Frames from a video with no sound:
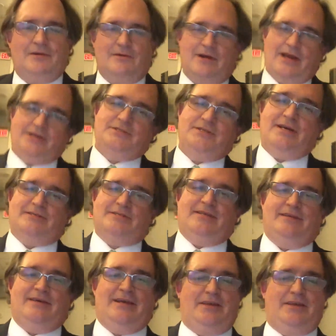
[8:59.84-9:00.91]
right, Chelsea,
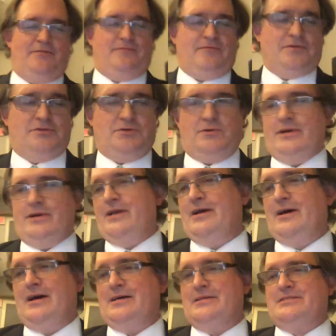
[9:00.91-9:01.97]
thank you for joining
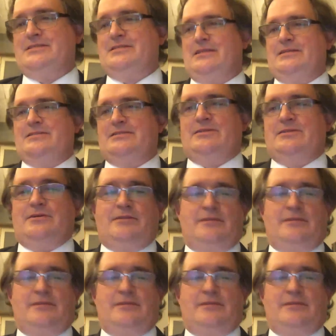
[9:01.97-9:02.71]
us. Let's start